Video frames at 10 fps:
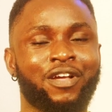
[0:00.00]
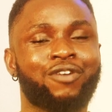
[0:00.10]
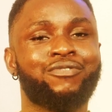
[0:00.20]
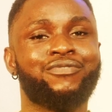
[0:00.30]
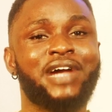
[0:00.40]

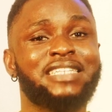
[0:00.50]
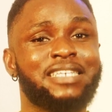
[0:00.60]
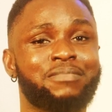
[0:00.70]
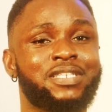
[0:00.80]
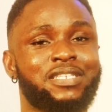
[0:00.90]
correct
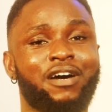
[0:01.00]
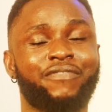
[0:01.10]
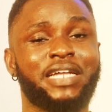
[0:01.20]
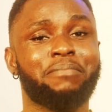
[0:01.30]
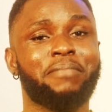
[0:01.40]
himself
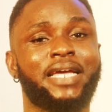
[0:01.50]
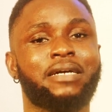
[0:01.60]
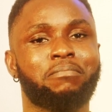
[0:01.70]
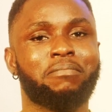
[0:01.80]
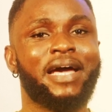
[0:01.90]
and make
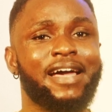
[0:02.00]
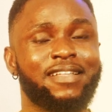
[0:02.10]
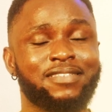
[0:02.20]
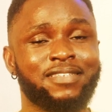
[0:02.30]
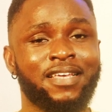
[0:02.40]

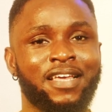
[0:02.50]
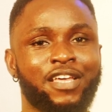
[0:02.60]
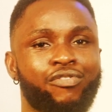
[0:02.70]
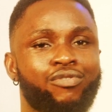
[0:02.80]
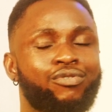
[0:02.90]
amends,
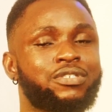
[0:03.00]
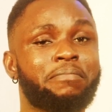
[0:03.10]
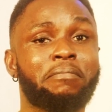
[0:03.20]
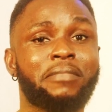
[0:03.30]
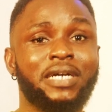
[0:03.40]
he throws
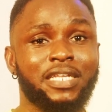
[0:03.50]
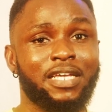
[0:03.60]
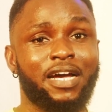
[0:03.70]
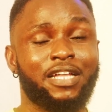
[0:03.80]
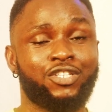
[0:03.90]

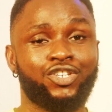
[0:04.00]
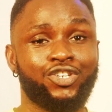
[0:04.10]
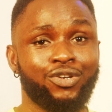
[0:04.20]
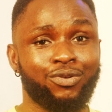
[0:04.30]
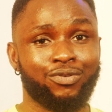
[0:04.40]
money at
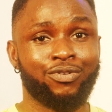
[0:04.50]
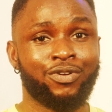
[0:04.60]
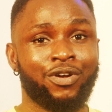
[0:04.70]
you,